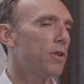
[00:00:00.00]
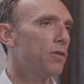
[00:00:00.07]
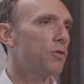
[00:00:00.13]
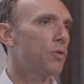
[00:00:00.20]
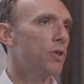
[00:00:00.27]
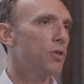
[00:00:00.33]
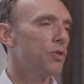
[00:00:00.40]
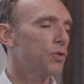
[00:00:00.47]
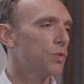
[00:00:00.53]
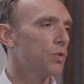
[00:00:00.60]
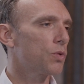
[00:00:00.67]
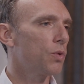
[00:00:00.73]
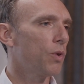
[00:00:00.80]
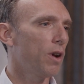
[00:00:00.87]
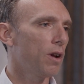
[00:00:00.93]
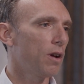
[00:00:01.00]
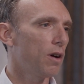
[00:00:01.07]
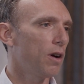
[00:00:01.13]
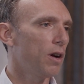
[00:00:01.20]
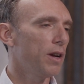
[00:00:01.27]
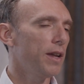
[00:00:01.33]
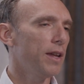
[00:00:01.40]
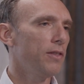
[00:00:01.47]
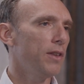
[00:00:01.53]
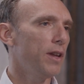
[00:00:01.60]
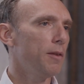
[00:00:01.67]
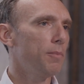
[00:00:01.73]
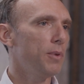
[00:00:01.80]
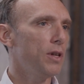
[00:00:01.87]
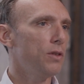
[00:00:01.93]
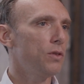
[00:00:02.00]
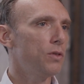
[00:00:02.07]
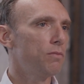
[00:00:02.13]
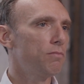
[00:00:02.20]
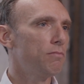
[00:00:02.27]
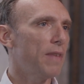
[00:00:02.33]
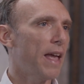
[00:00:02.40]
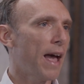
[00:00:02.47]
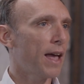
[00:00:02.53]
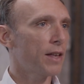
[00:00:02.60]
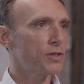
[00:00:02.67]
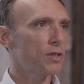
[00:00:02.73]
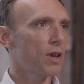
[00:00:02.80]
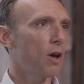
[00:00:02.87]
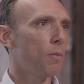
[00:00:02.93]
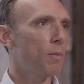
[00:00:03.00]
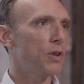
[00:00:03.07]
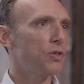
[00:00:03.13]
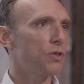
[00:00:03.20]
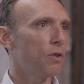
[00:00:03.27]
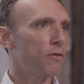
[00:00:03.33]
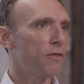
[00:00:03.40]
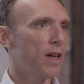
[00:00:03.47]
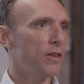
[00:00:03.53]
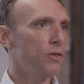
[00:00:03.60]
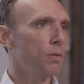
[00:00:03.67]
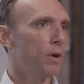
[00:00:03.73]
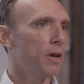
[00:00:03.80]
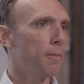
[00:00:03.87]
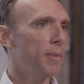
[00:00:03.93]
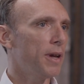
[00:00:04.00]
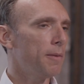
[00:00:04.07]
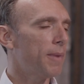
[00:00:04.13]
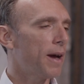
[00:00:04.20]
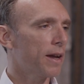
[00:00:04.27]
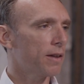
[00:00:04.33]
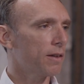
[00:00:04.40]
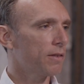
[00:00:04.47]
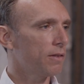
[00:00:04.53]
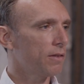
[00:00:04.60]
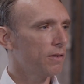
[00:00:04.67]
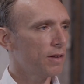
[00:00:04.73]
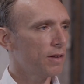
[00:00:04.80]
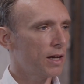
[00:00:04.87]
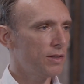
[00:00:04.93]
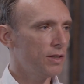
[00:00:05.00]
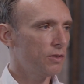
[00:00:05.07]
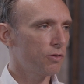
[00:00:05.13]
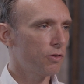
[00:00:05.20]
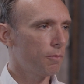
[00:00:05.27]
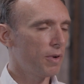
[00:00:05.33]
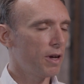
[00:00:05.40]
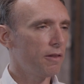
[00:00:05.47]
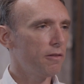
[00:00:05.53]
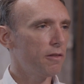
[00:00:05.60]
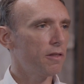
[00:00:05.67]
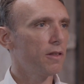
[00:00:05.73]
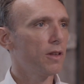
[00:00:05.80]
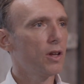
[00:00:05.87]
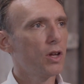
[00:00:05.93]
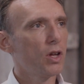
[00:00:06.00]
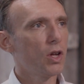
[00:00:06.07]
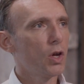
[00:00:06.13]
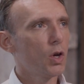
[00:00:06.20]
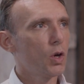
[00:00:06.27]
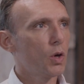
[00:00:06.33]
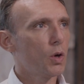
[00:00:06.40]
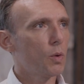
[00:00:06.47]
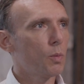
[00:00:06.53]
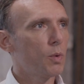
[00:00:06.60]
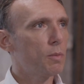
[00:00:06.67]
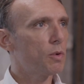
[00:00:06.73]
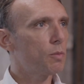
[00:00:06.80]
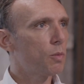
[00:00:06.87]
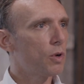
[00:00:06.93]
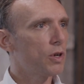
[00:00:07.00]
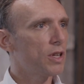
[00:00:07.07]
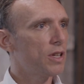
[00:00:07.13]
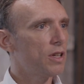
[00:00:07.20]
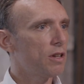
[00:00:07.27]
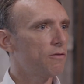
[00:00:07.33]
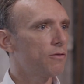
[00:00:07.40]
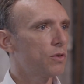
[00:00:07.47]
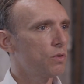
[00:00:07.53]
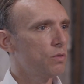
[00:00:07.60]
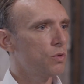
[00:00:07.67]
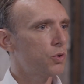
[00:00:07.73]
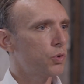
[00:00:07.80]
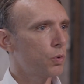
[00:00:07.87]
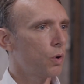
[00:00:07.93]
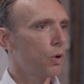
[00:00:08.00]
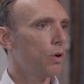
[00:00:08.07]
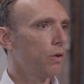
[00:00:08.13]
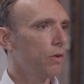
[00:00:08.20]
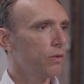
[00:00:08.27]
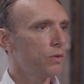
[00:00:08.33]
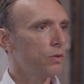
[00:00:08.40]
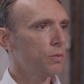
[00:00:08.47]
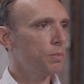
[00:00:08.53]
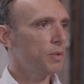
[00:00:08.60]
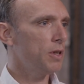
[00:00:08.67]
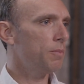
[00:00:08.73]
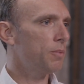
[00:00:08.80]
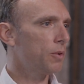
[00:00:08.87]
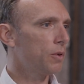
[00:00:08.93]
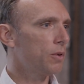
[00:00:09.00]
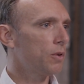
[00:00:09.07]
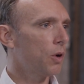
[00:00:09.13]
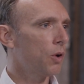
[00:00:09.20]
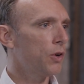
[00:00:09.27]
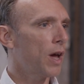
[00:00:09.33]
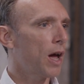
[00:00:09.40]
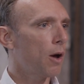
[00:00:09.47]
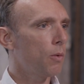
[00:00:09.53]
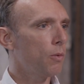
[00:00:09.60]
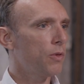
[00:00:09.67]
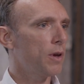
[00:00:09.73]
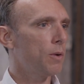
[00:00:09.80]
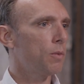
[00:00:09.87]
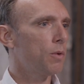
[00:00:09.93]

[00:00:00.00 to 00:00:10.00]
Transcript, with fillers: a traditional credit card and then being asked how much of that you want to pay back at the end of the month, we would want to give control to people on how they